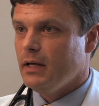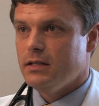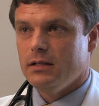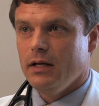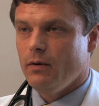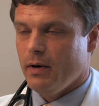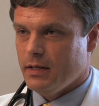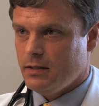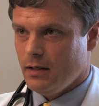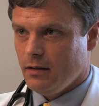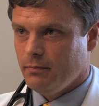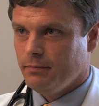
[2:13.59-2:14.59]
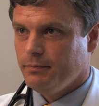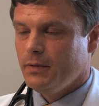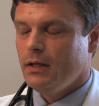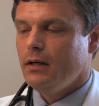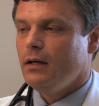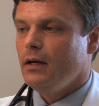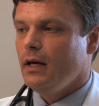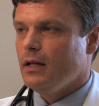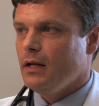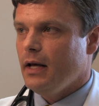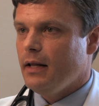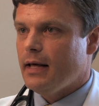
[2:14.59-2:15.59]
and sequence it,
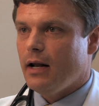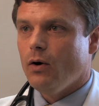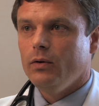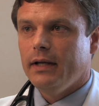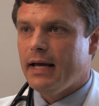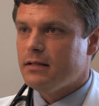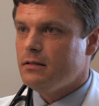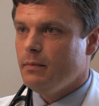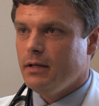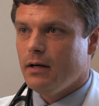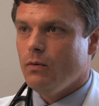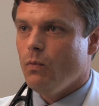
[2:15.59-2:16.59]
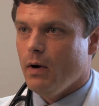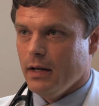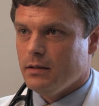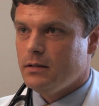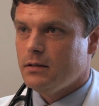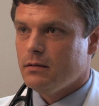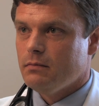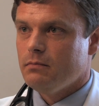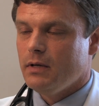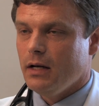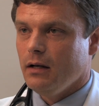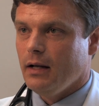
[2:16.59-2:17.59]
and, and that only has to be done once
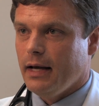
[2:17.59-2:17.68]
in a